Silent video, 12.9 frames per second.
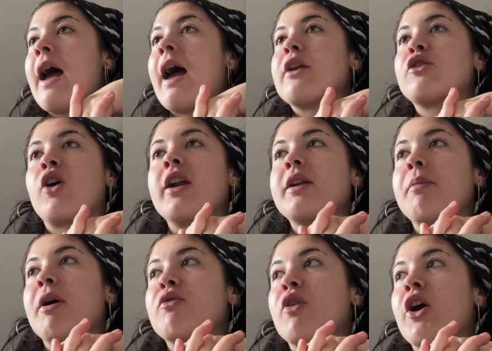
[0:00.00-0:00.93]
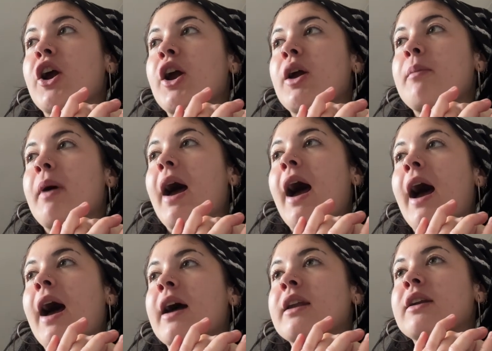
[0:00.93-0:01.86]
tidied my room,
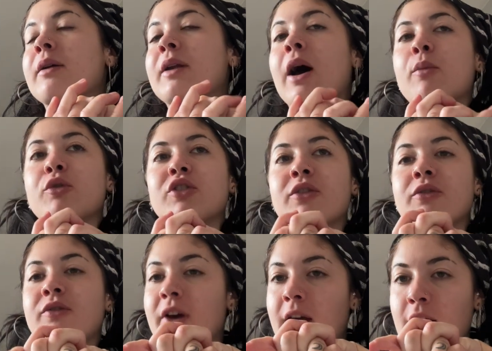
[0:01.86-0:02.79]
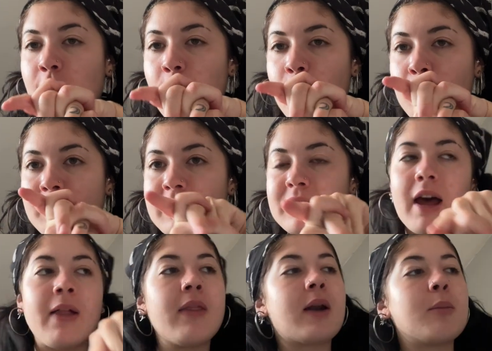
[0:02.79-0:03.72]
and now I'm watching films,
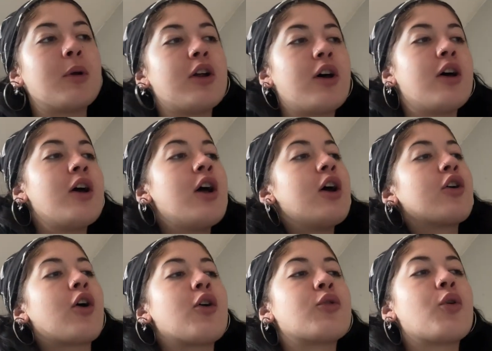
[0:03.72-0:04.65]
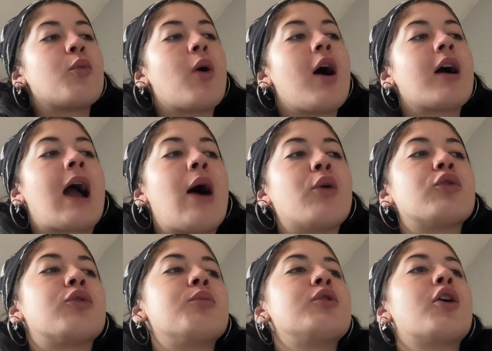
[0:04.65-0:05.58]
and then I'm gonna go do a workout and
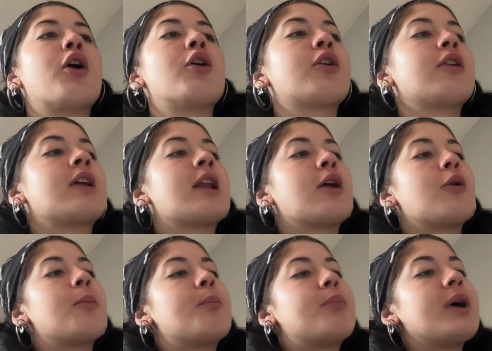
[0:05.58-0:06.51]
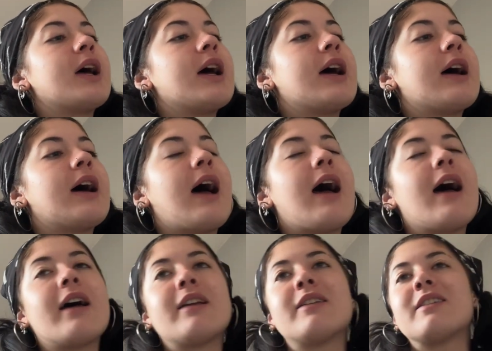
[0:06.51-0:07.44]
some yoga in a little bit.
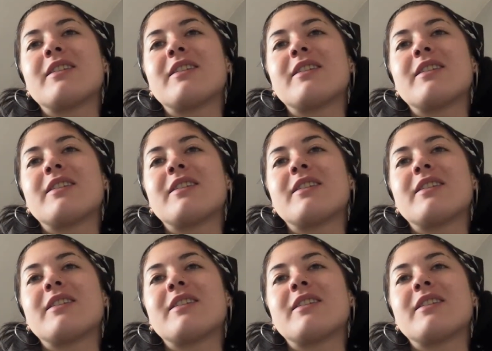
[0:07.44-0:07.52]
And